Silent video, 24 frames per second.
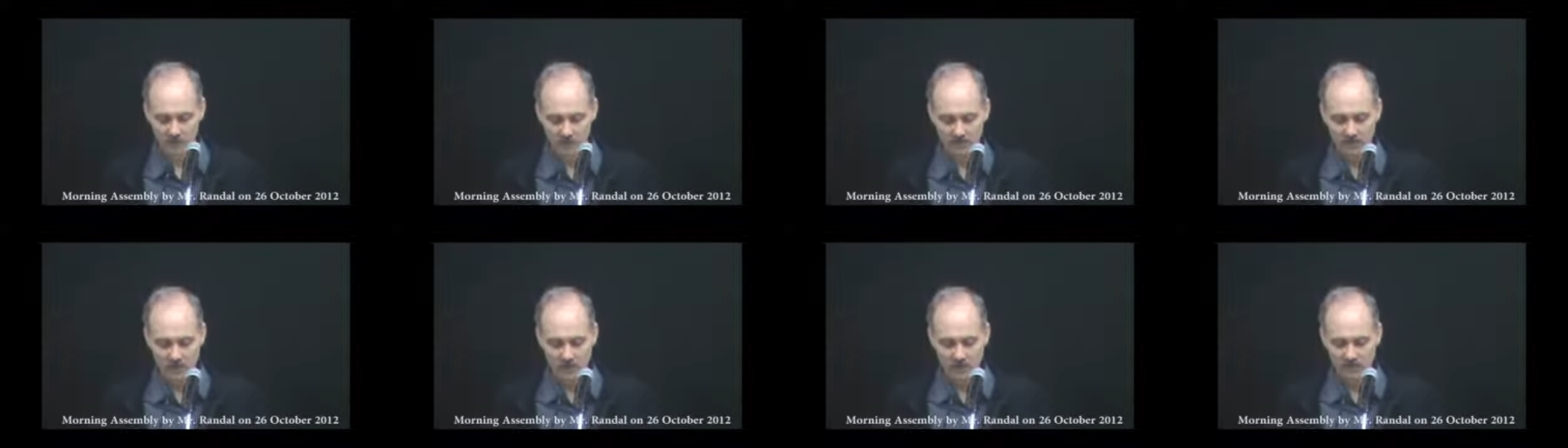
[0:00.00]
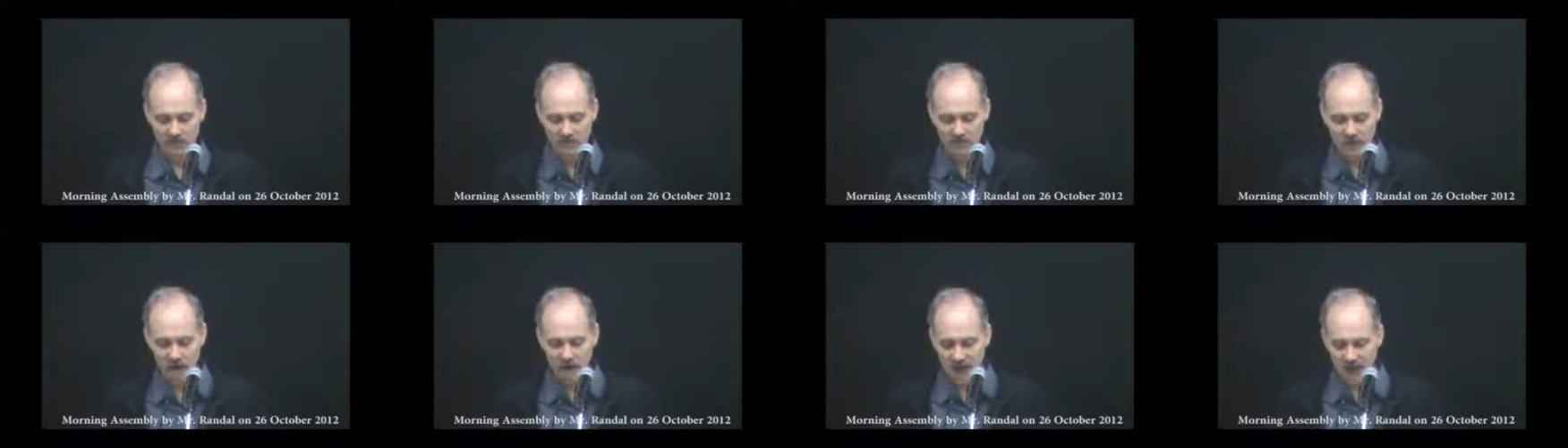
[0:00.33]

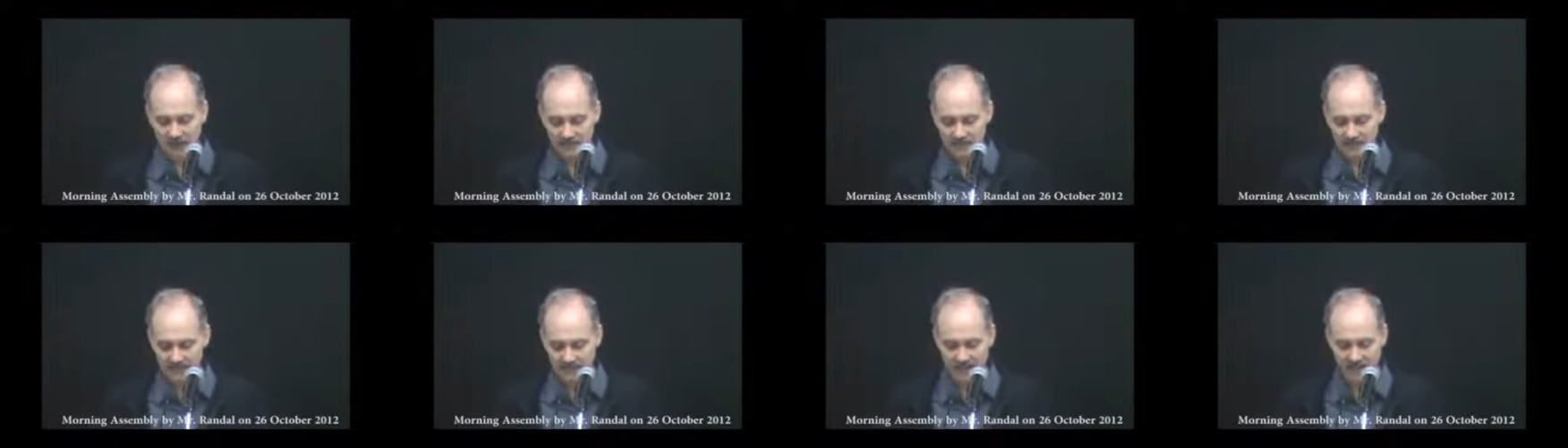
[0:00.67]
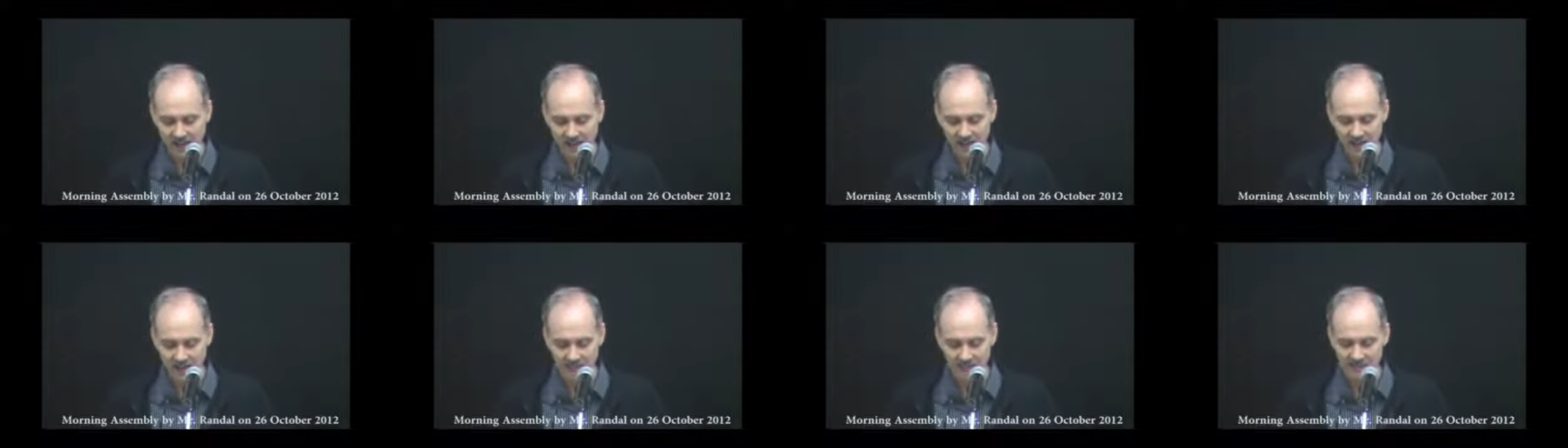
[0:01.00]
So if God
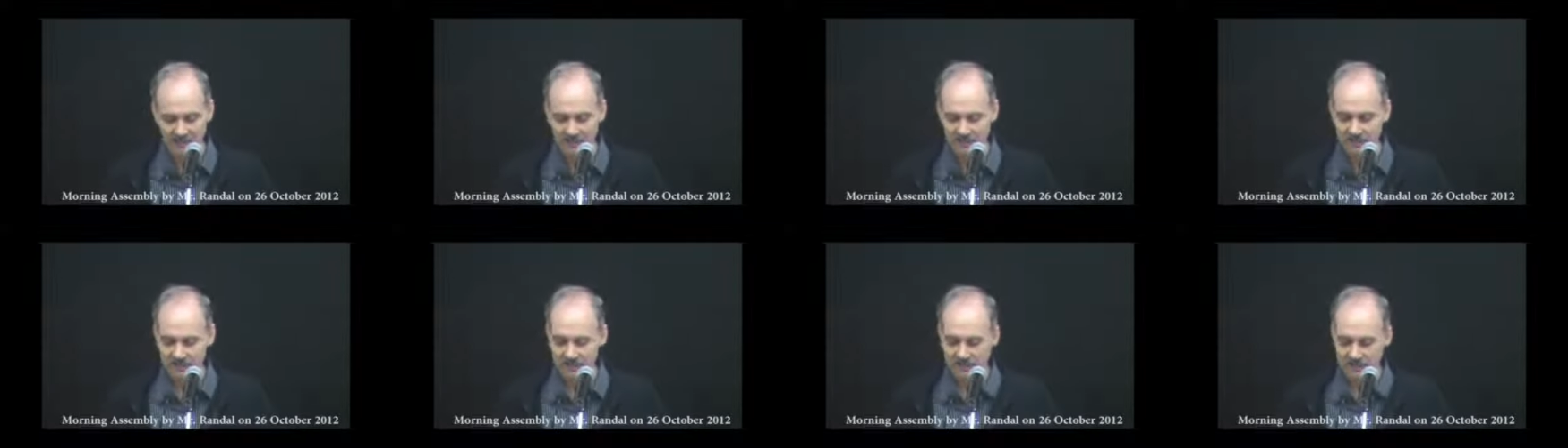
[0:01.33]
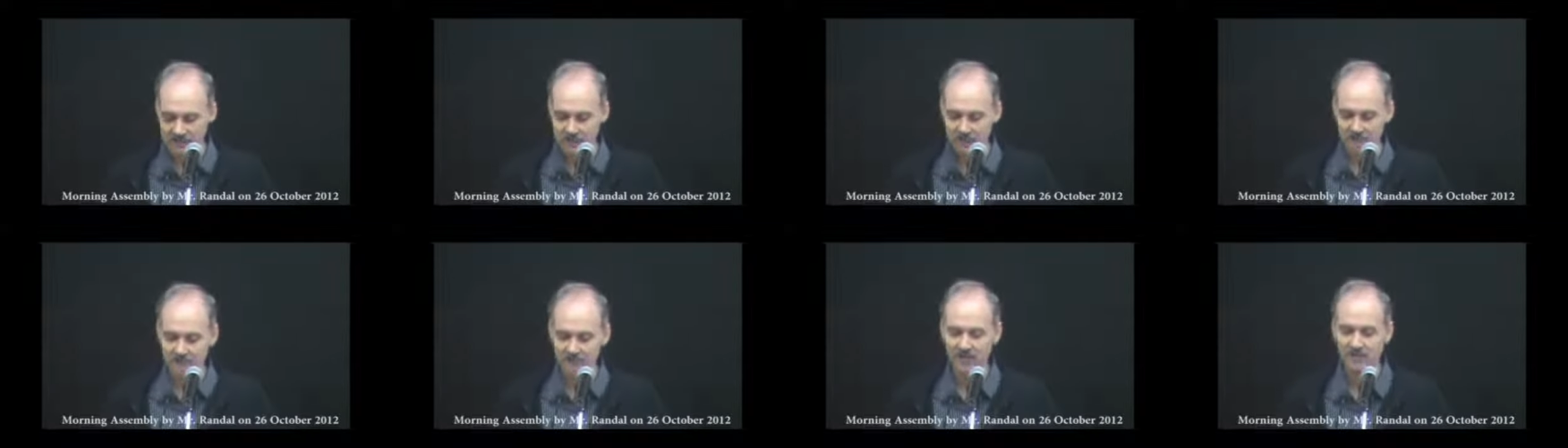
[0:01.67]

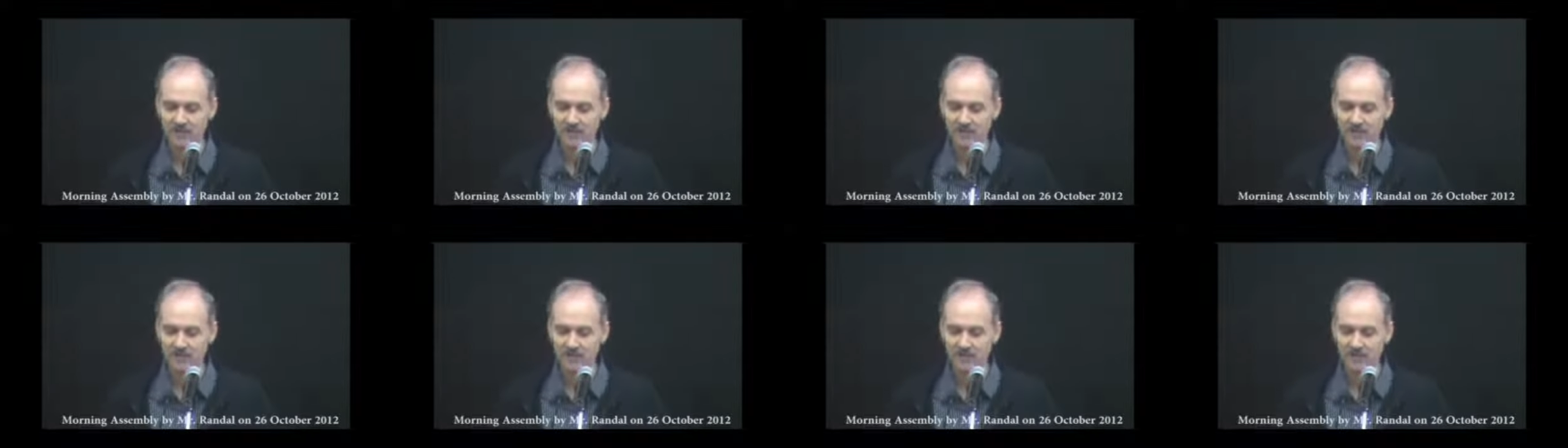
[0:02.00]
says,